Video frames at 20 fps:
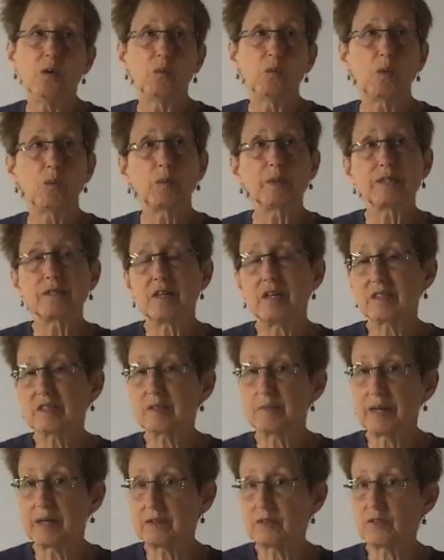when we talked
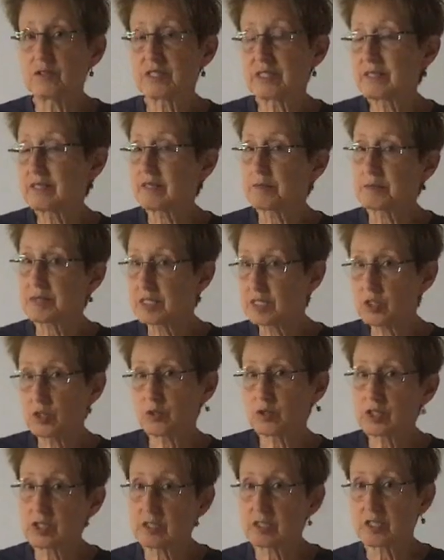about using
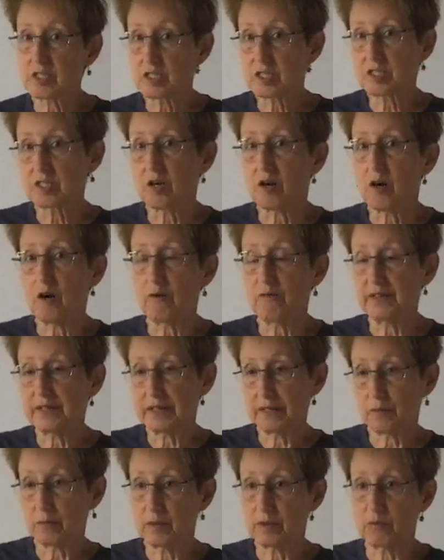substitution to solve and
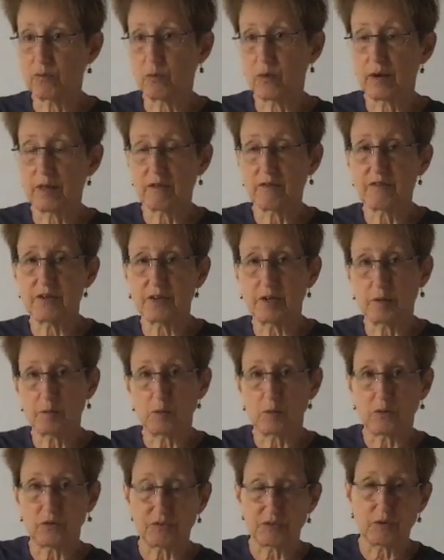get rid of one of the
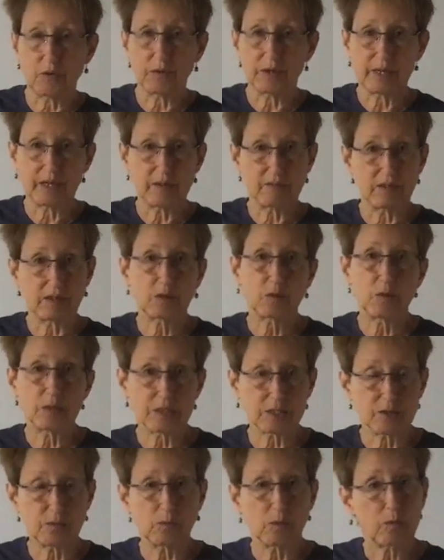variables and only have an
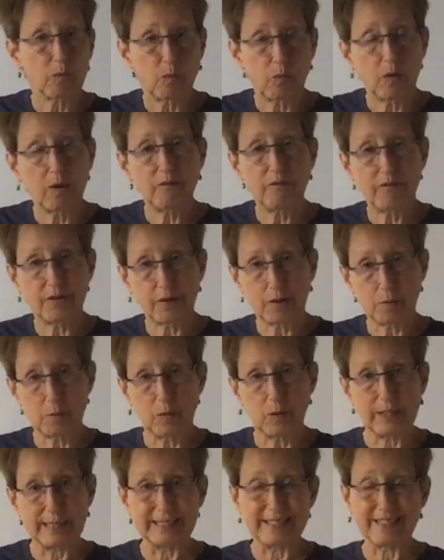equation with 1
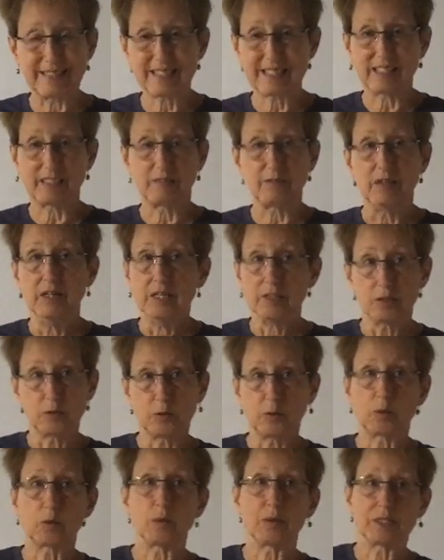variable in it instead of
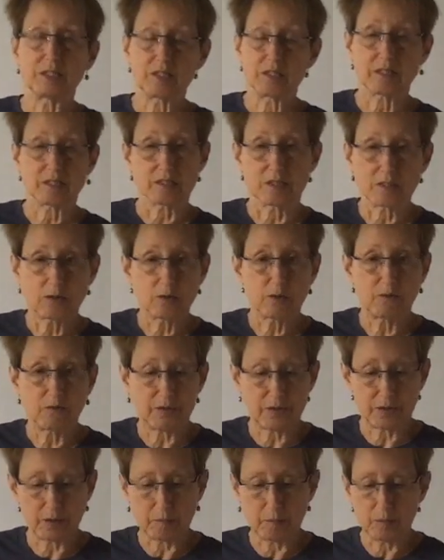2 equations and 2
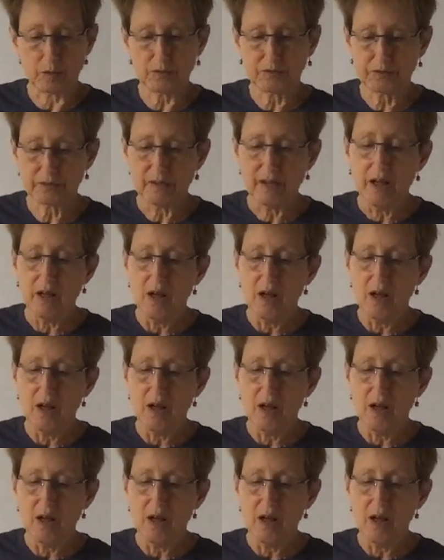variables.